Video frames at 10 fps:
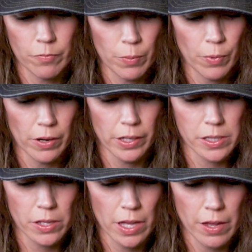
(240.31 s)
been wearing,
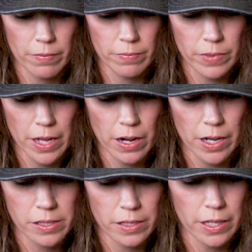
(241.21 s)
so they're
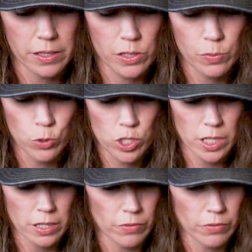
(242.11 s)
nice and smudgy and